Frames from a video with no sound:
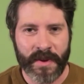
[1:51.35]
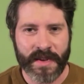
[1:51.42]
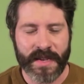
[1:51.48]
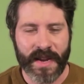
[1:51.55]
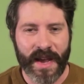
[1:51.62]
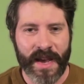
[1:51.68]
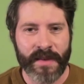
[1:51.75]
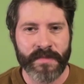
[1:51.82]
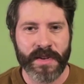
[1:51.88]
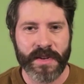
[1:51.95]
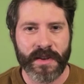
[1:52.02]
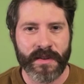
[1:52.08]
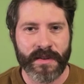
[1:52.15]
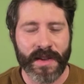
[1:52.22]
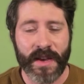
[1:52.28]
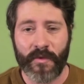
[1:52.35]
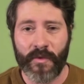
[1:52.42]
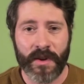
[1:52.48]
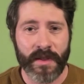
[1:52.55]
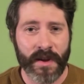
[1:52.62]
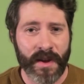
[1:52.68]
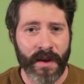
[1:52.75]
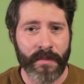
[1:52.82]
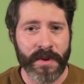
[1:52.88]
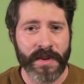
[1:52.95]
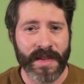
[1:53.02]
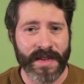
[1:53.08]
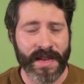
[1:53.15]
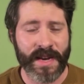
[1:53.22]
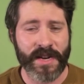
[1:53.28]
because it aims to take one of the
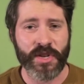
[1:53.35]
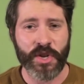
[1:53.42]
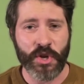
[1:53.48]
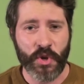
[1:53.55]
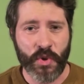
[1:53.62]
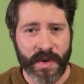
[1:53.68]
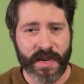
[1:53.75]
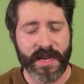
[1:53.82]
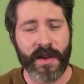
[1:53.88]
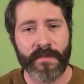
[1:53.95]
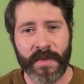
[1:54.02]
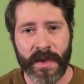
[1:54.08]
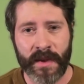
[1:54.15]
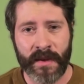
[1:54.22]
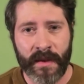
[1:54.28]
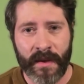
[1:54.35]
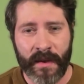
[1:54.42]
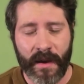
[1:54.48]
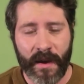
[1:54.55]
companies that's actually doing something